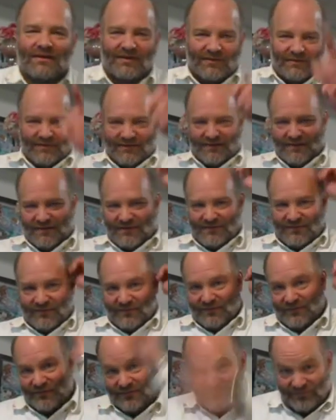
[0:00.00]
with this
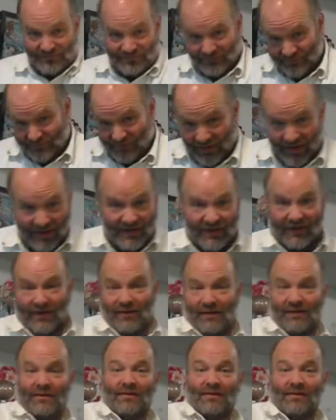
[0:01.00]
video.